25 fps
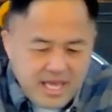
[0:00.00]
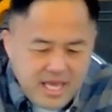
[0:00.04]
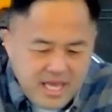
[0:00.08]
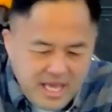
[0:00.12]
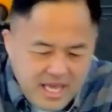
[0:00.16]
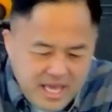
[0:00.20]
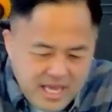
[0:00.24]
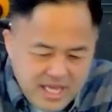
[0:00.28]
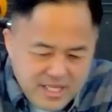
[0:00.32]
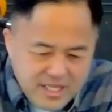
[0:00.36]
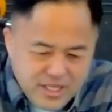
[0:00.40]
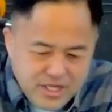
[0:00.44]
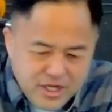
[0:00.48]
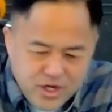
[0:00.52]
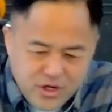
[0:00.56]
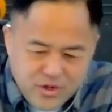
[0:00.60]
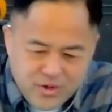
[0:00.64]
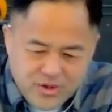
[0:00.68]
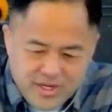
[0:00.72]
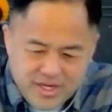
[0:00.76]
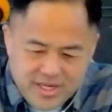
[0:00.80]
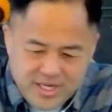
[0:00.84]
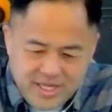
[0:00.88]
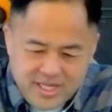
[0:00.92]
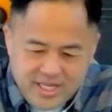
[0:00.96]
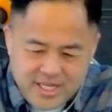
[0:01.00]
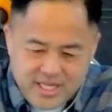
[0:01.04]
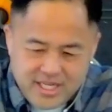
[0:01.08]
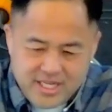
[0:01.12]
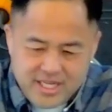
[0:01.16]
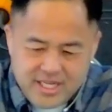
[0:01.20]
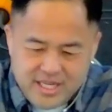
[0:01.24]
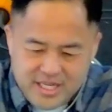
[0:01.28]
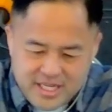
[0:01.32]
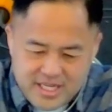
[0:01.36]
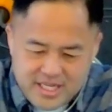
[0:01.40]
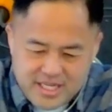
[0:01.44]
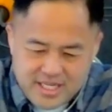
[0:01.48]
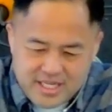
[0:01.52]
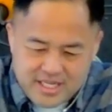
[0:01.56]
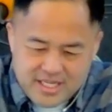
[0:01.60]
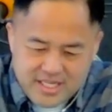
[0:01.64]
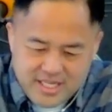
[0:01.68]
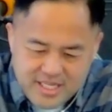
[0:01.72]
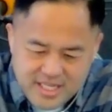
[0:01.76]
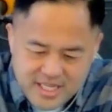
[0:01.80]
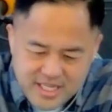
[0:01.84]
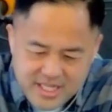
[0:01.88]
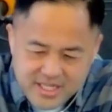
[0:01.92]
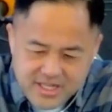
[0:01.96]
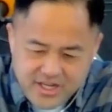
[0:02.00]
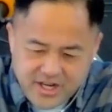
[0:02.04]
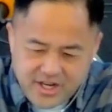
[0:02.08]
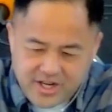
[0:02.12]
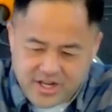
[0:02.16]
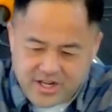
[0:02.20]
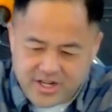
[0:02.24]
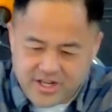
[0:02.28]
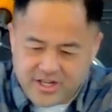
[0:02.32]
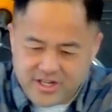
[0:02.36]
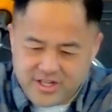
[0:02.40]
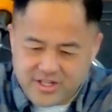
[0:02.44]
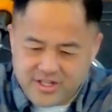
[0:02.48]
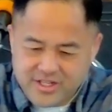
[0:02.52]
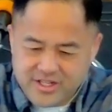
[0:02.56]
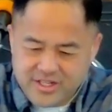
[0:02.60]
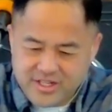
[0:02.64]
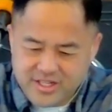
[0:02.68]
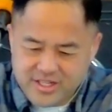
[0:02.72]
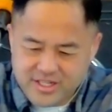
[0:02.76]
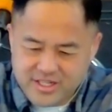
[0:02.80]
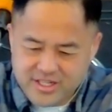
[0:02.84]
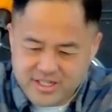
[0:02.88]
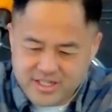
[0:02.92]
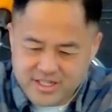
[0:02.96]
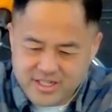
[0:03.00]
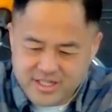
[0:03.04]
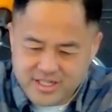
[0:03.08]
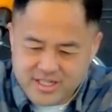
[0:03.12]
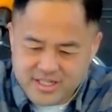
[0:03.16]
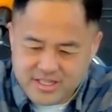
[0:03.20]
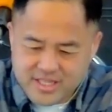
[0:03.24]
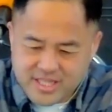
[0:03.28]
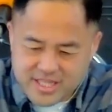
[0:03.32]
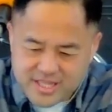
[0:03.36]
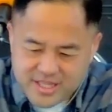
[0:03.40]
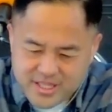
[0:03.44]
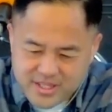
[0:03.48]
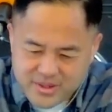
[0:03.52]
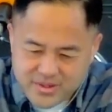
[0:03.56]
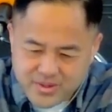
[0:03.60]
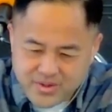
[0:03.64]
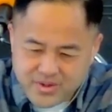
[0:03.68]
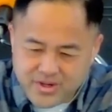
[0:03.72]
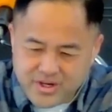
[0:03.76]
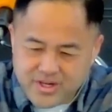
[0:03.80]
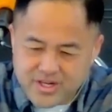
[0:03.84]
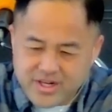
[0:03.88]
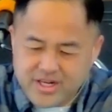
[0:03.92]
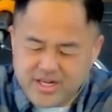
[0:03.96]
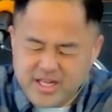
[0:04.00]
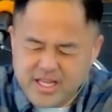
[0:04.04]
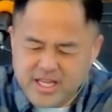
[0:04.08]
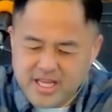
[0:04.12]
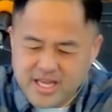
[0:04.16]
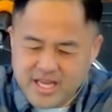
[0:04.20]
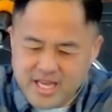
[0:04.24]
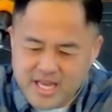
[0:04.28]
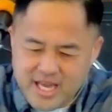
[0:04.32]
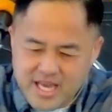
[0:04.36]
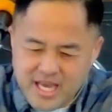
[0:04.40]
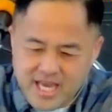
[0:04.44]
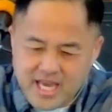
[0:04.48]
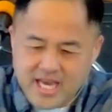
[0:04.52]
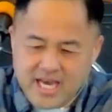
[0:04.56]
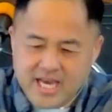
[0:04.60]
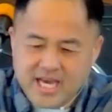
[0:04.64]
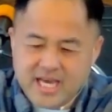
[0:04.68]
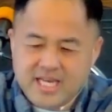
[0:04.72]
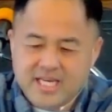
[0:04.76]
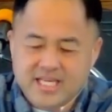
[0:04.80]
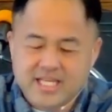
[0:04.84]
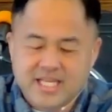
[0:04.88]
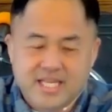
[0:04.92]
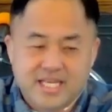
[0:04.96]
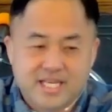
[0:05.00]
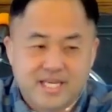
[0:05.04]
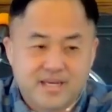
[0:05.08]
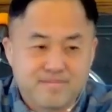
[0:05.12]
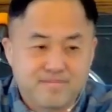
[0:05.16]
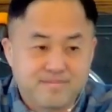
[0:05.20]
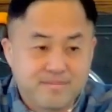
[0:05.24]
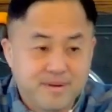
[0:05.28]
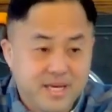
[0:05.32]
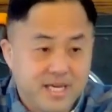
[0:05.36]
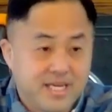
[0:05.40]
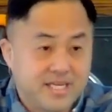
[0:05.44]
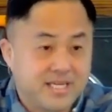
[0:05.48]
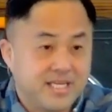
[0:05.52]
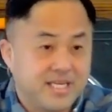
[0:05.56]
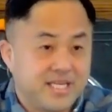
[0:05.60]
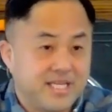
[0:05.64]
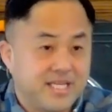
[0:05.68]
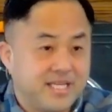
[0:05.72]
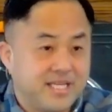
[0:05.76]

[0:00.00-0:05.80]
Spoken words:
And Noah did all that the Lord had commanded